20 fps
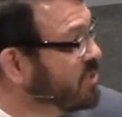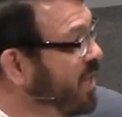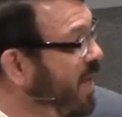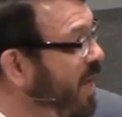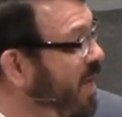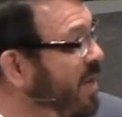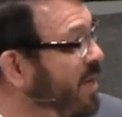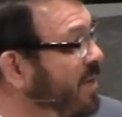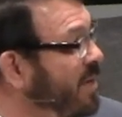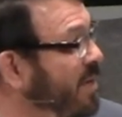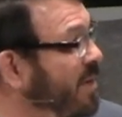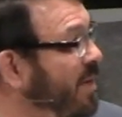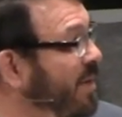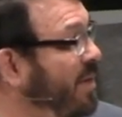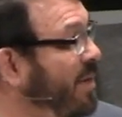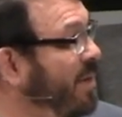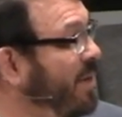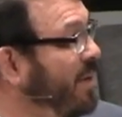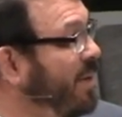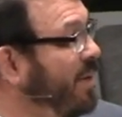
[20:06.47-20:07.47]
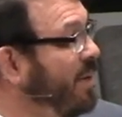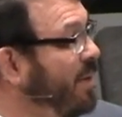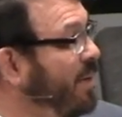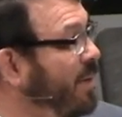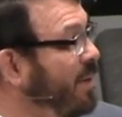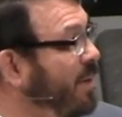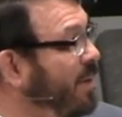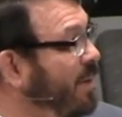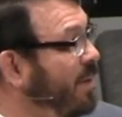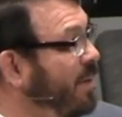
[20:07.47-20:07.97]
skin?
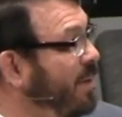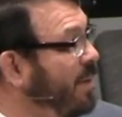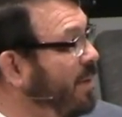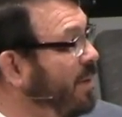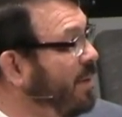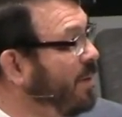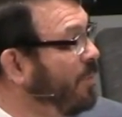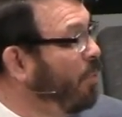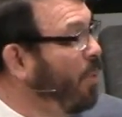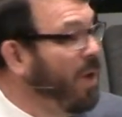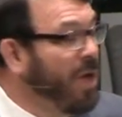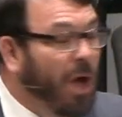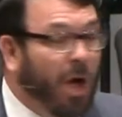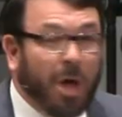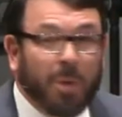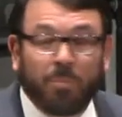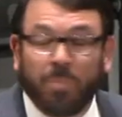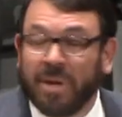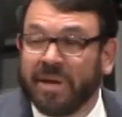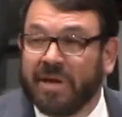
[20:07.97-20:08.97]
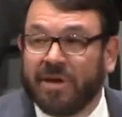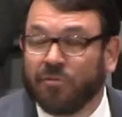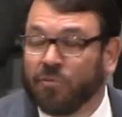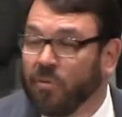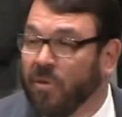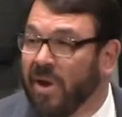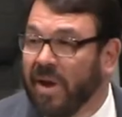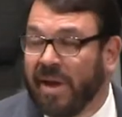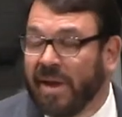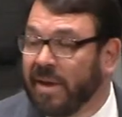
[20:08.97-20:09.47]
We all
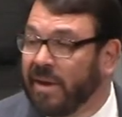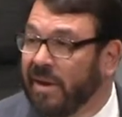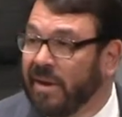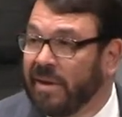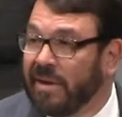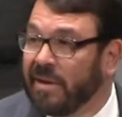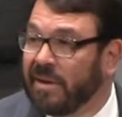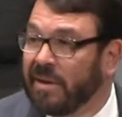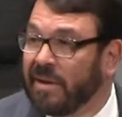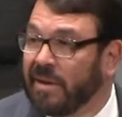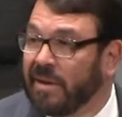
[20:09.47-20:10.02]
bleed red.